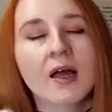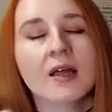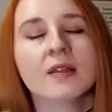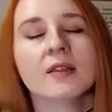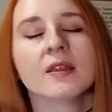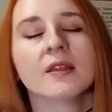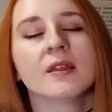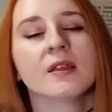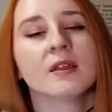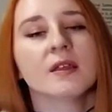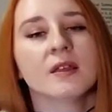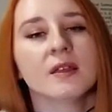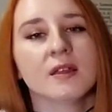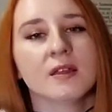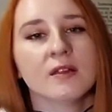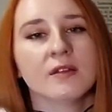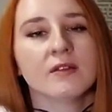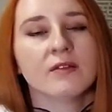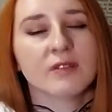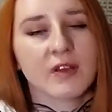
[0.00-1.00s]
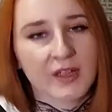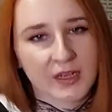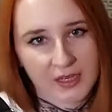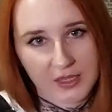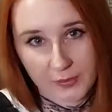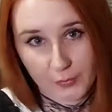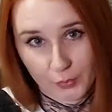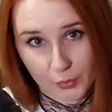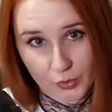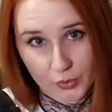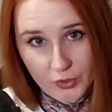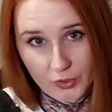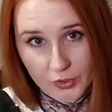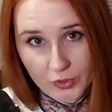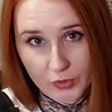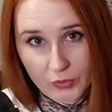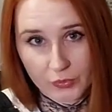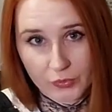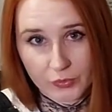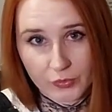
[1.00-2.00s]
And then finally, we're going to
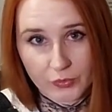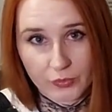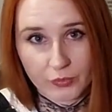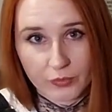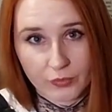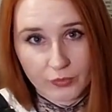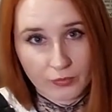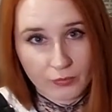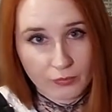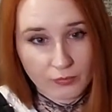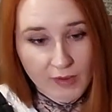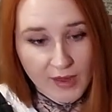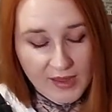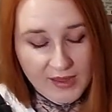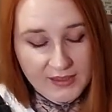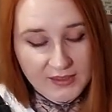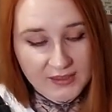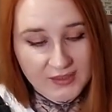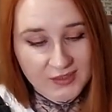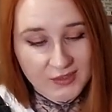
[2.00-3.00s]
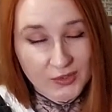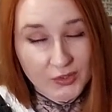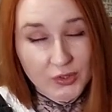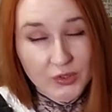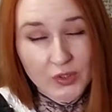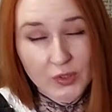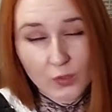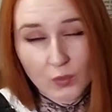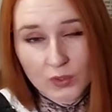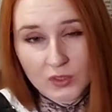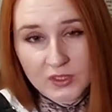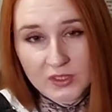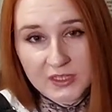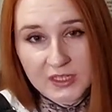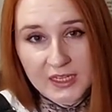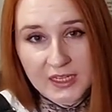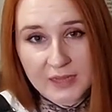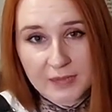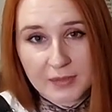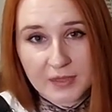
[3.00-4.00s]
go through red. So there's only one
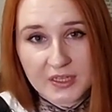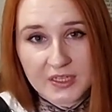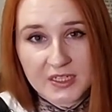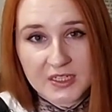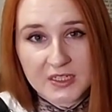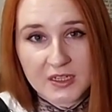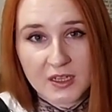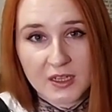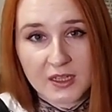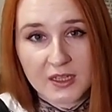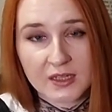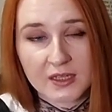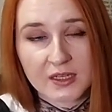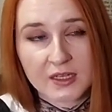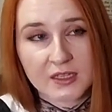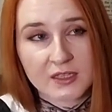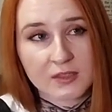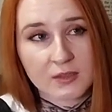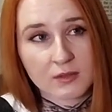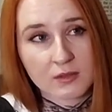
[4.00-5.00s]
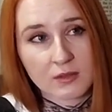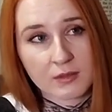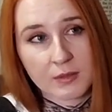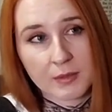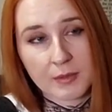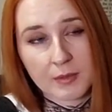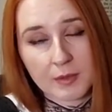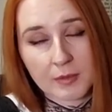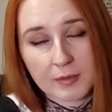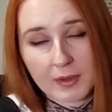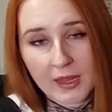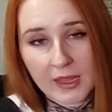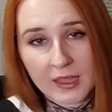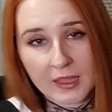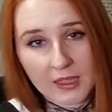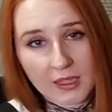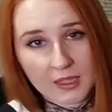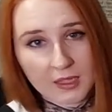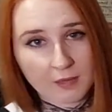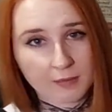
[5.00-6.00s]
deck in BT9 that I saw that people are
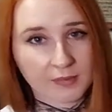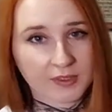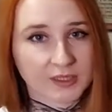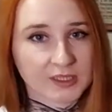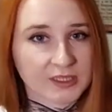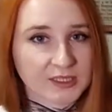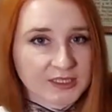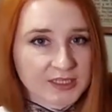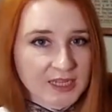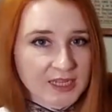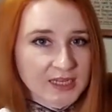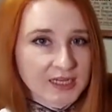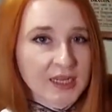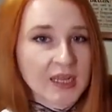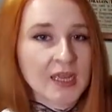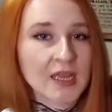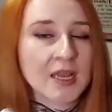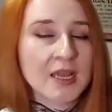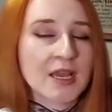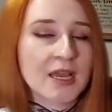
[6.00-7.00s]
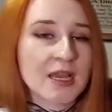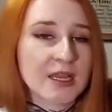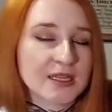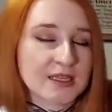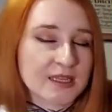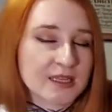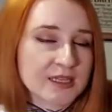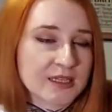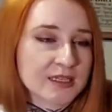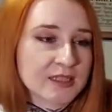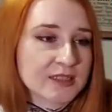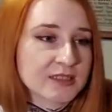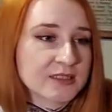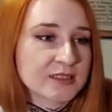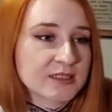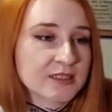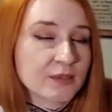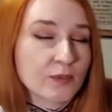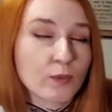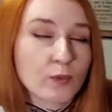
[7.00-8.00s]
playing in BT10, and that is
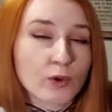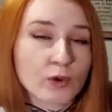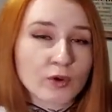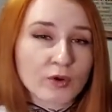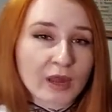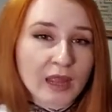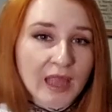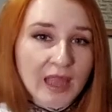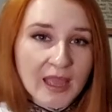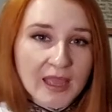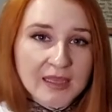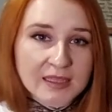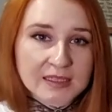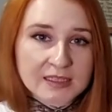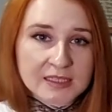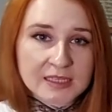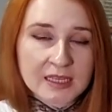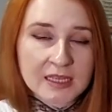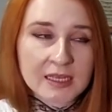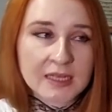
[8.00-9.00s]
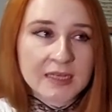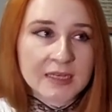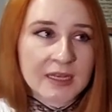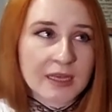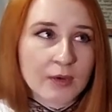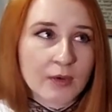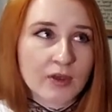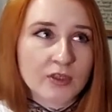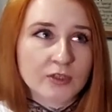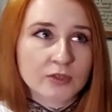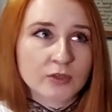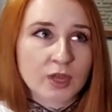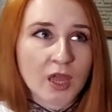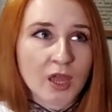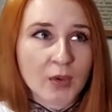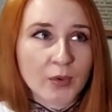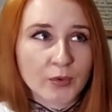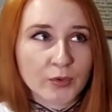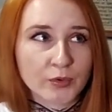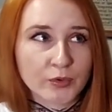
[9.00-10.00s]
the Wargrey X. Now, I don't know
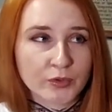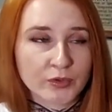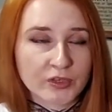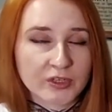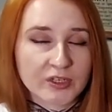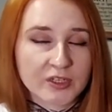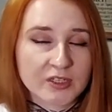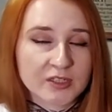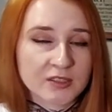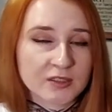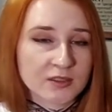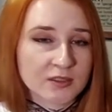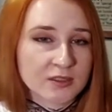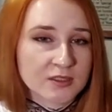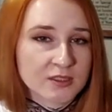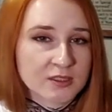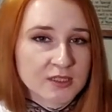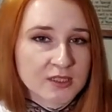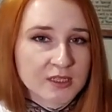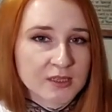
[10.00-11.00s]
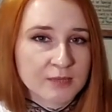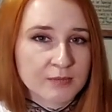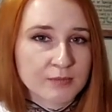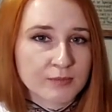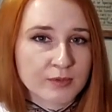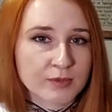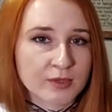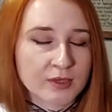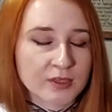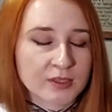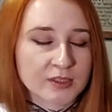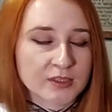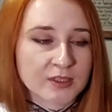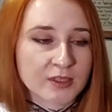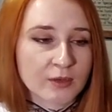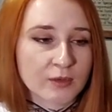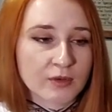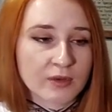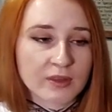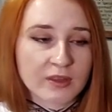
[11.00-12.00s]
how good it is, honestly, but
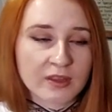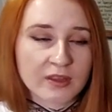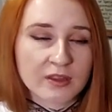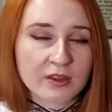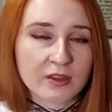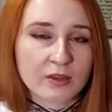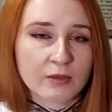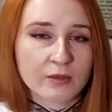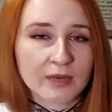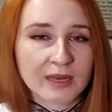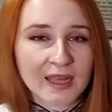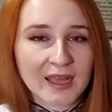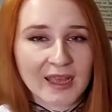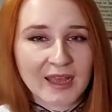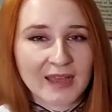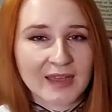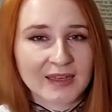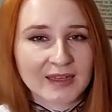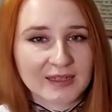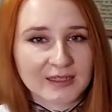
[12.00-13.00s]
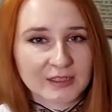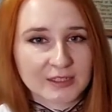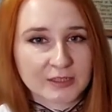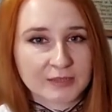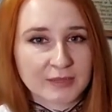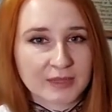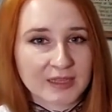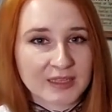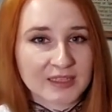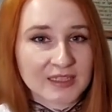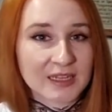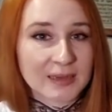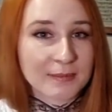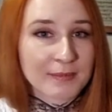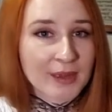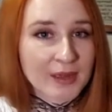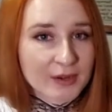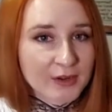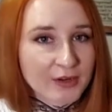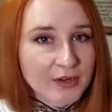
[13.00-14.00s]
the only thing that you really add in to make the deck
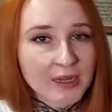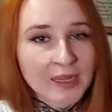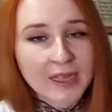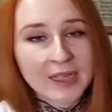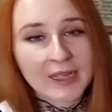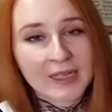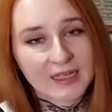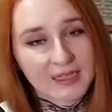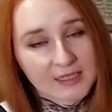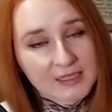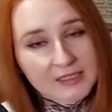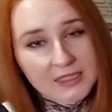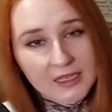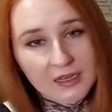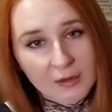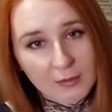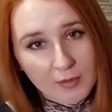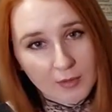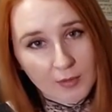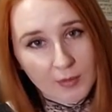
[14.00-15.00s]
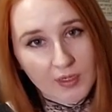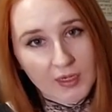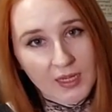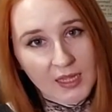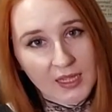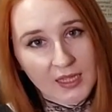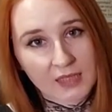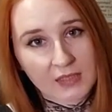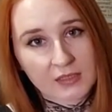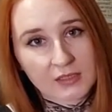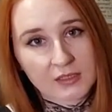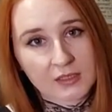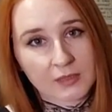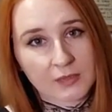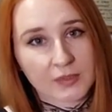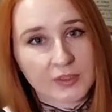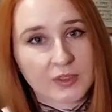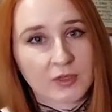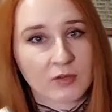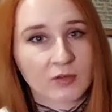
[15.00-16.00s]
better is that Omnimon X that
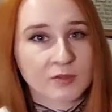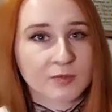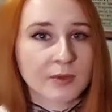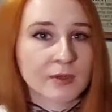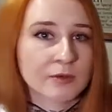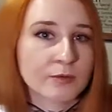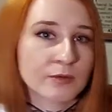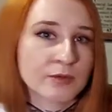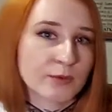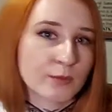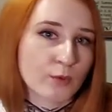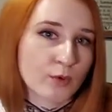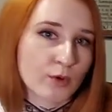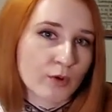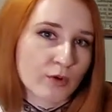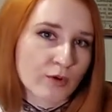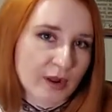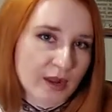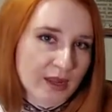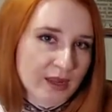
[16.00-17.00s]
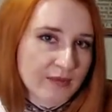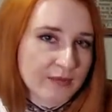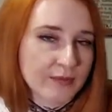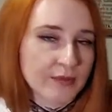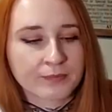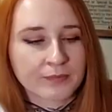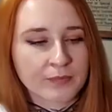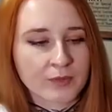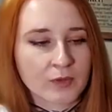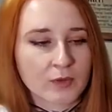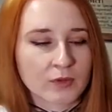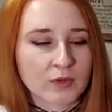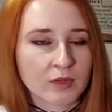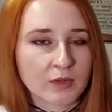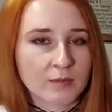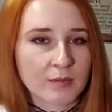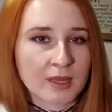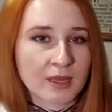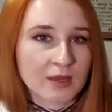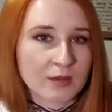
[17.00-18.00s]
we talked about with the Wargrey, or the
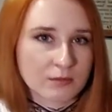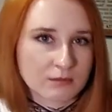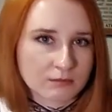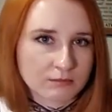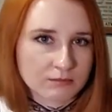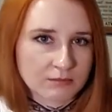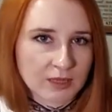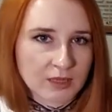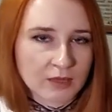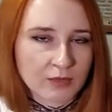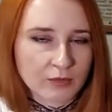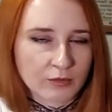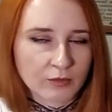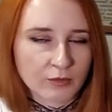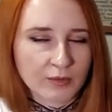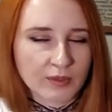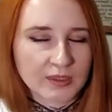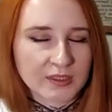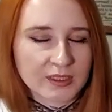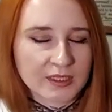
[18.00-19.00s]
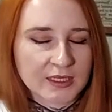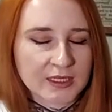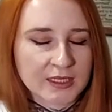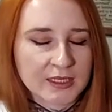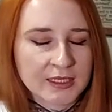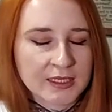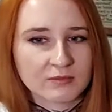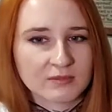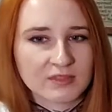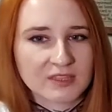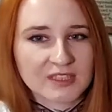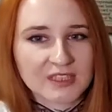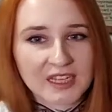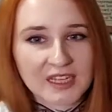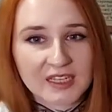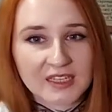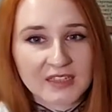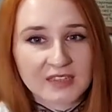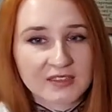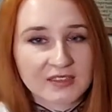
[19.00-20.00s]
Metal Garurumon deck. The
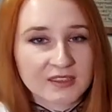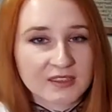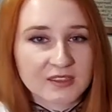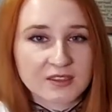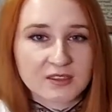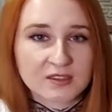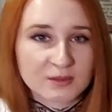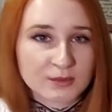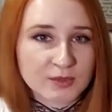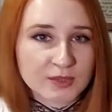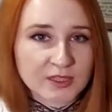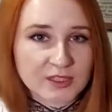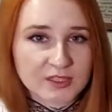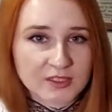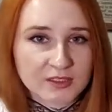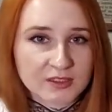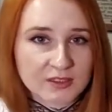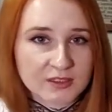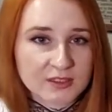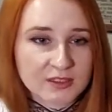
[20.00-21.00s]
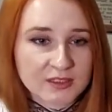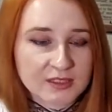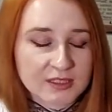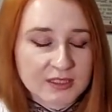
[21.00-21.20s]
deck still does what it does.